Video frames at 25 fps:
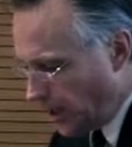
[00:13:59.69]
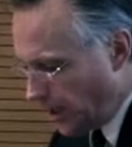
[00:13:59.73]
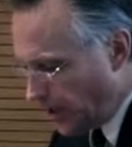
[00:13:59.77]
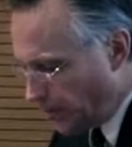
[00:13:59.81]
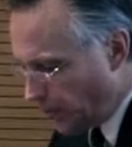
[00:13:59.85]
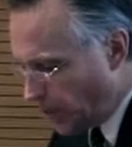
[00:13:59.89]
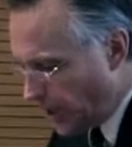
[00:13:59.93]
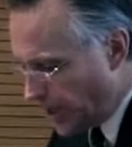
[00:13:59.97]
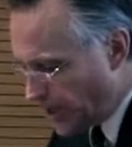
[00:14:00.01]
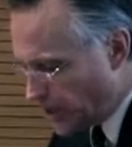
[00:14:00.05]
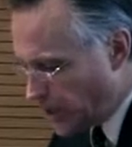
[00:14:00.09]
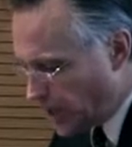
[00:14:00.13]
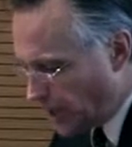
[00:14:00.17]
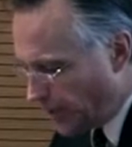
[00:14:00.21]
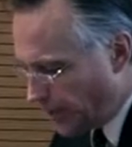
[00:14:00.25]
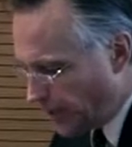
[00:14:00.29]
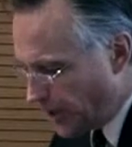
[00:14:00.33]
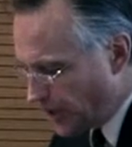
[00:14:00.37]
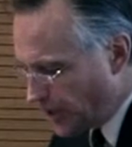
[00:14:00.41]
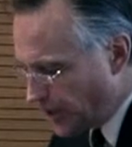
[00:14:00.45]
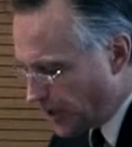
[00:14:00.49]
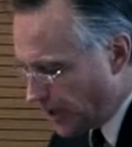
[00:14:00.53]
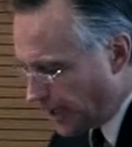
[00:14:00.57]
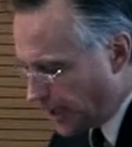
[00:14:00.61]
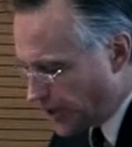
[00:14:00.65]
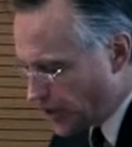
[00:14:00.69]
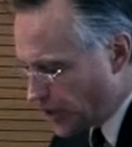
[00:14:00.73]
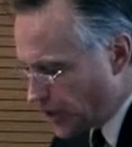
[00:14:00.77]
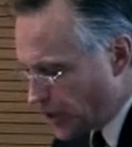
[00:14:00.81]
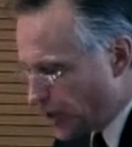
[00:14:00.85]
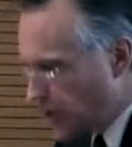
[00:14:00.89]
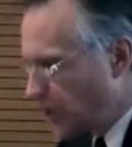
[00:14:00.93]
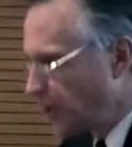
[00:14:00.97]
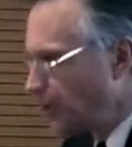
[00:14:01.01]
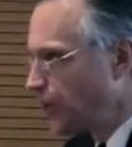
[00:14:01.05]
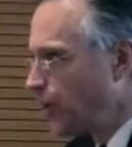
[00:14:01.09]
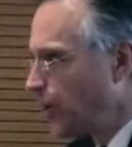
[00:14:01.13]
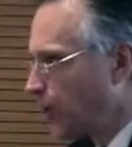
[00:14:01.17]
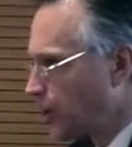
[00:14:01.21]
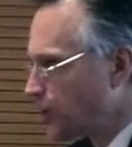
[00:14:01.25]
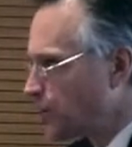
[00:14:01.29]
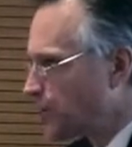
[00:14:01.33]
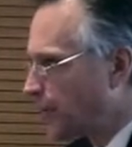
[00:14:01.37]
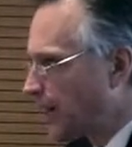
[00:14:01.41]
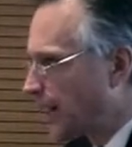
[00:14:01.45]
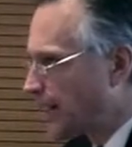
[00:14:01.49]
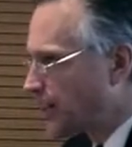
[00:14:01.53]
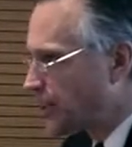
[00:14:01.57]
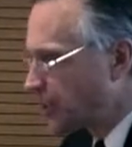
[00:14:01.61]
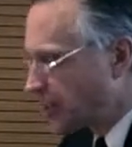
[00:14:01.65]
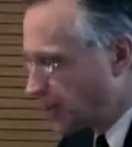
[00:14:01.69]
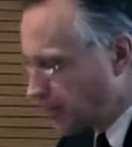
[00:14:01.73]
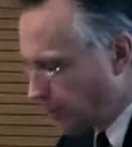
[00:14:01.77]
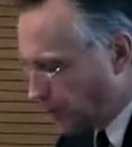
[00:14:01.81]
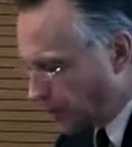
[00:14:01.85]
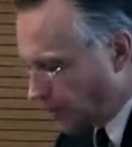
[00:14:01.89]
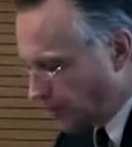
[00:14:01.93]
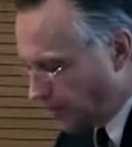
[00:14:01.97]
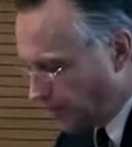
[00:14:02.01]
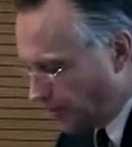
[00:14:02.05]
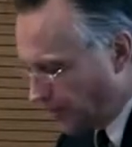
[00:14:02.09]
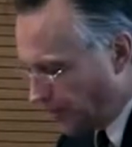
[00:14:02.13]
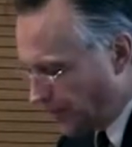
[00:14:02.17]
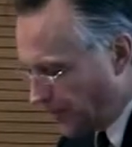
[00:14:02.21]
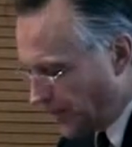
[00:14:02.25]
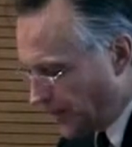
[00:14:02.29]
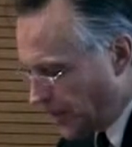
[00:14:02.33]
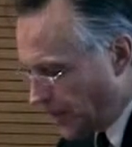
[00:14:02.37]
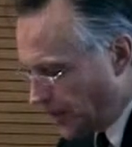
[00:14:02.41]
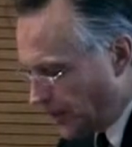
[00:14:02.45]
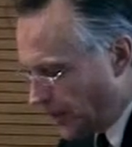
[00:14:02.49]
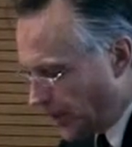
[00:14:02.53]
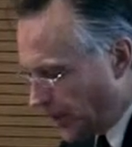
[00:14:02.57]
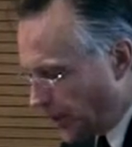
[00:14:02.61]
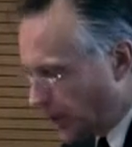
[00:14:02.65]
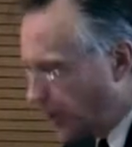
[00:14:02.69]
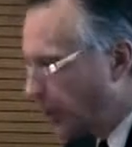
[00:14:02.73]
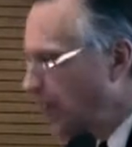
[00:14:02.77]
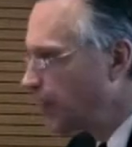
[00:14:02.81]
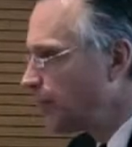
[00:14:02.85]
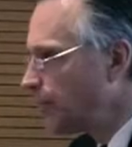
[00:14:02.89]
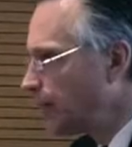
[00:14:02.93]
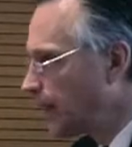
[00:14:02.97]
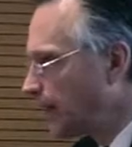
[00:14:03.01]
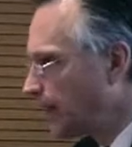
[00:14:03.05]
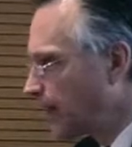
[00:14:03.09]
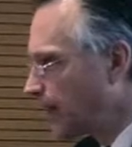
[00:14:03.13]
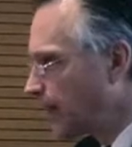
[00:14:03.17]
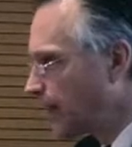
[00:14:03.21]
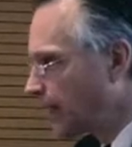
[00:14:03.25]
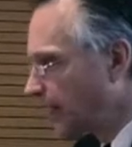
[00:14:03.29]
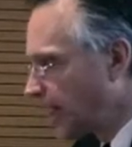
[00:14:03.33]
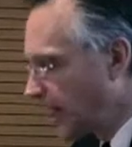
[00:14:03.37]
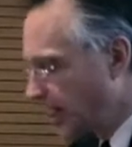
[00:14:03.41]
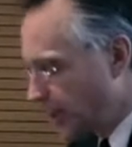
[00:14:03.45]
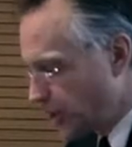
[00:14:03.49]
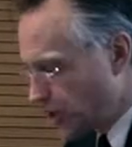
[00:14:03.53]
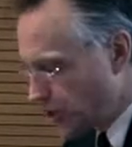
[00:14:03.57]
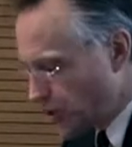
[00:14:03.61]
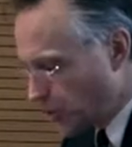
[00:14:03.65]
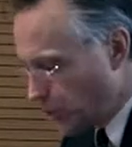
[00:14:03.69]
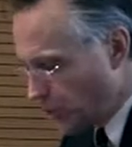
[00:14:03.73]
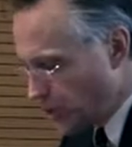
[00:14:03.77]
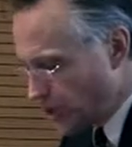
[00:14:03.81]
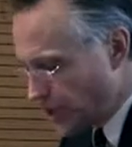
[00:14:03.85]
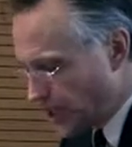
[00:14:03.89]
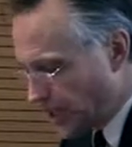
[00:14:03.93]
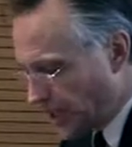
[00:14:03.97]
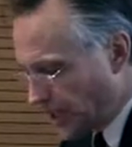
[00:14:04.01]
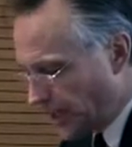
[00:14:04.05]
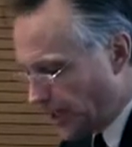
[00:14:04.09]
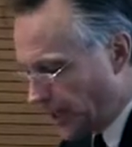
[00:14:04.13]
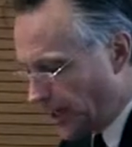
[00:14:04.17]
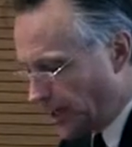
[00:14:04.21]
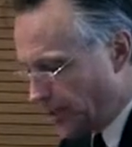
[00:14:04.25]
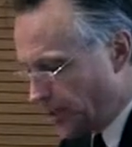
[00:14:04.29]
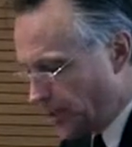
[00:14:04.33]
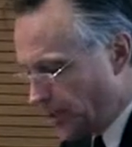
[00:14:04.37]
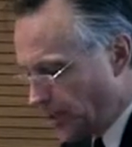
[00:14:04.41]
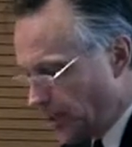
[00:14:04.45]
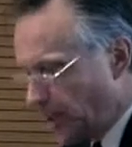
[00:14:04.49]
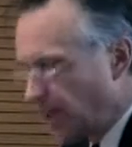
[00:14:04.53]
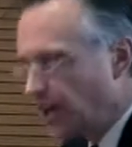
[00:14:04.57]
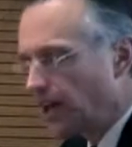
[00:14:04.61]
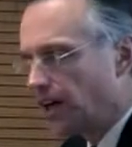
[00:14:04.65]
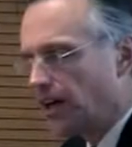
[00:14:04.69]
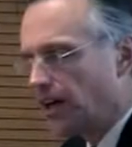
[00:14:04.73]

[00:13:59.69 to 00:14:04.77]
And where separate collections are not practicable, then commingling and sorting at